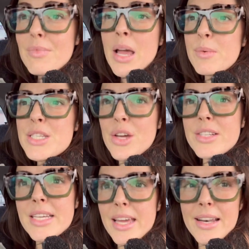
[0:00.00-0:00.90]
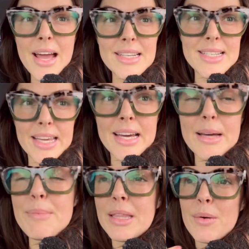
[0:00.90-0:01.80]
it was good to get an
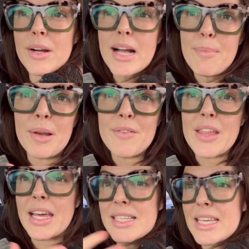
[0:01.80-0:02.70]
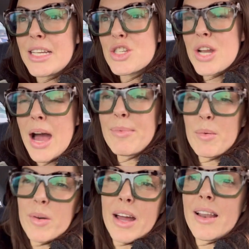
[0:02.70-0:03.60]
idea, but there were a couple of things each time that
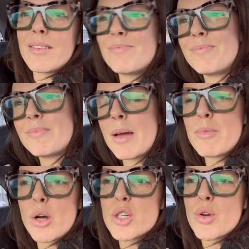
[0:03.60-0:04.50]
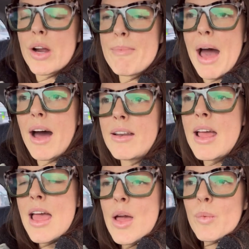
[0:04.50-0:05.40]
we were kind of like, I'm not sure about.
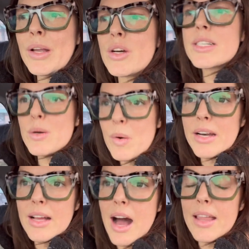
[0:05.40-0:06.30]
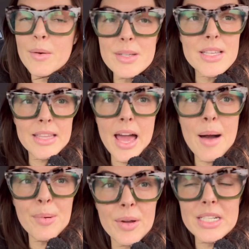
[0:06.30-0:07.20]
We looked at one car that was at the
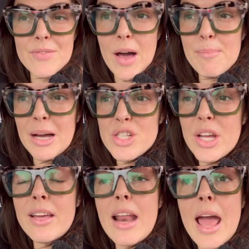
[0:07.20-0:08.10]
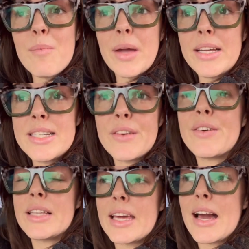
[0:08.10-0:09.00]
upper end of our budget, and we
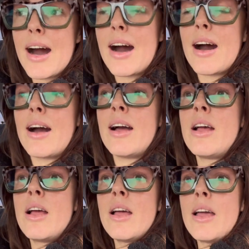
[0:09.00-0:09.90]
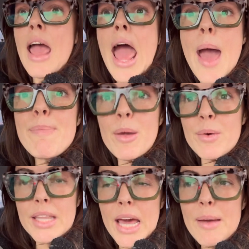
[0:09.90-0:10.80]
definitely are happy
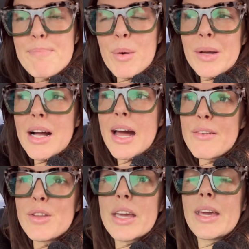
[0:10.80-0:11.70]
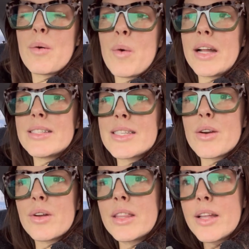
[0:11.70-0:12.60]
with it, but we're kind of looking at ones that
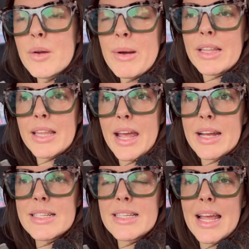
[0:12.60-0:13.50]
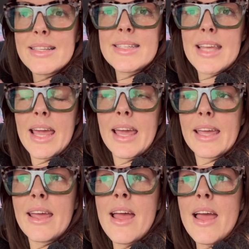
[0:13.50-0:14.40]
are a little bit less and
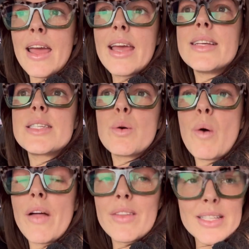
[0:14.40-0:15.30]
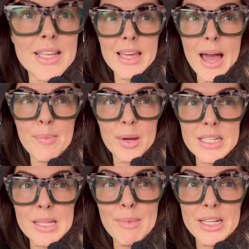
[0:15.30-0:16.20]
seeing, is the one that's upper end
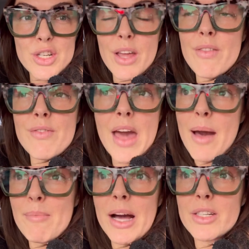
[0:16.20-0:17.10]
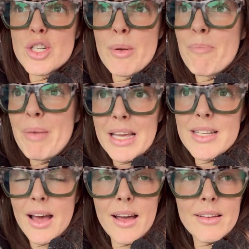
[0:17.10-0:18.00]
of the budget that much
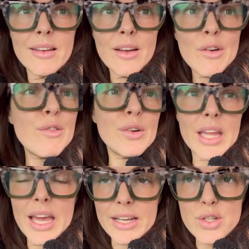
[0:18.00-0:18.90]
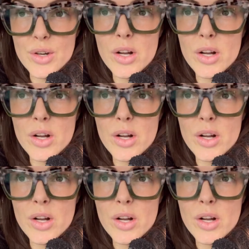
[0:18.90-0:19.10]
better for the extra